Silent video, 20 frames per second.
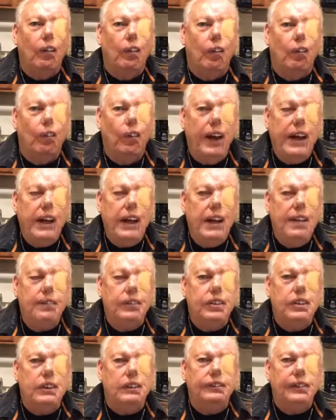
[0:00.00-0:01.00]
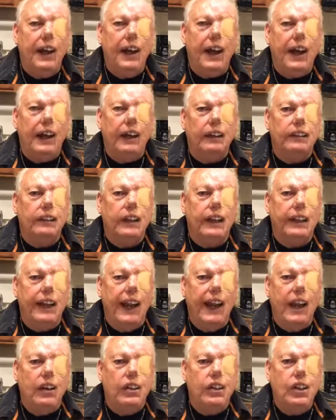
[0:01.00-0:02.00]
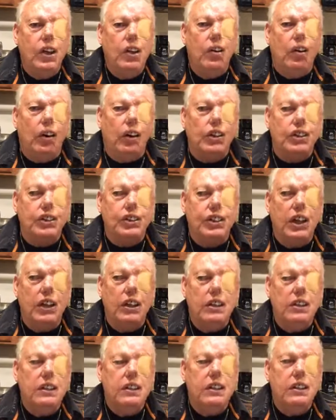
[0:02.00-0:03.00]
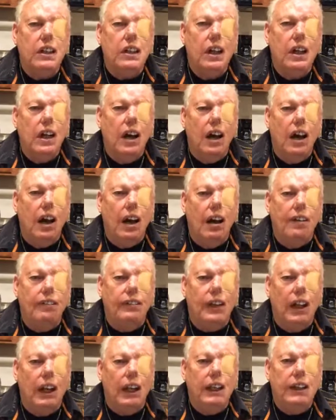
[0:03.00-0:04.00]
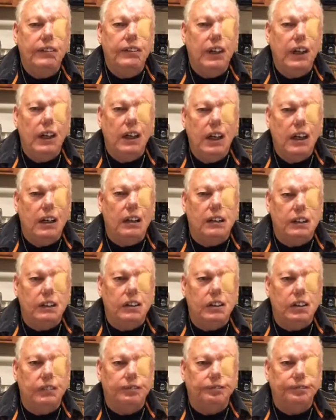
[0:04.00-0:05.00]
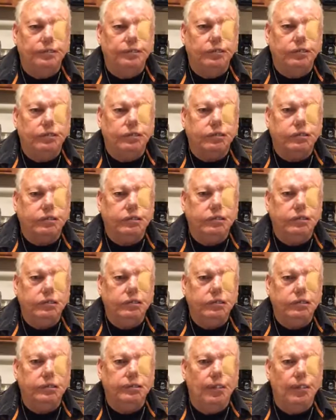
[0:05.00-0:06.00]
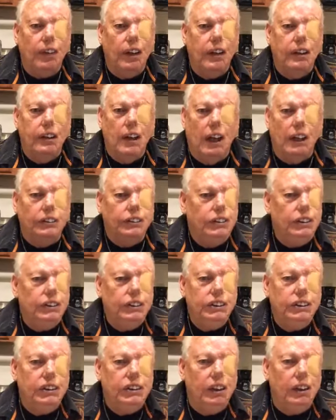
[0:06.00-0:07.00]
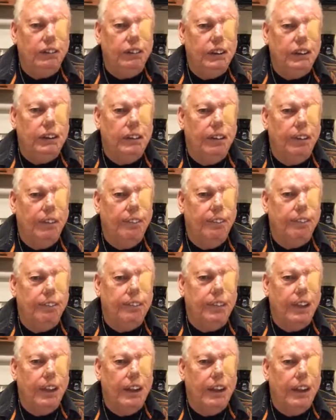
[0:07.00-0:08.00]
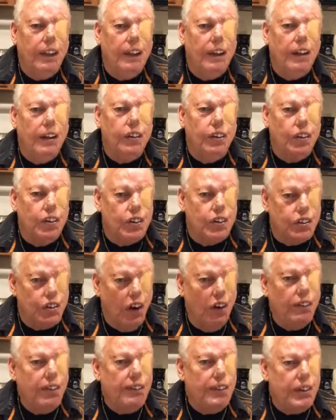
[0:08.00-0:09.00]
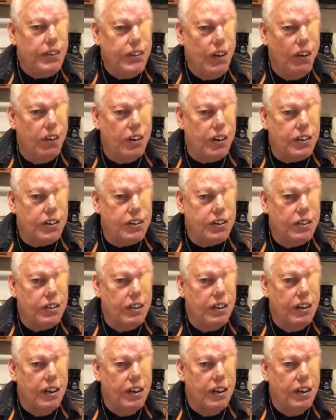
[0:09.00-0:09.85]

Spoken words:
Wake up to the fact that now you are a son of the living God. Not just a servant. You're a servant of choice.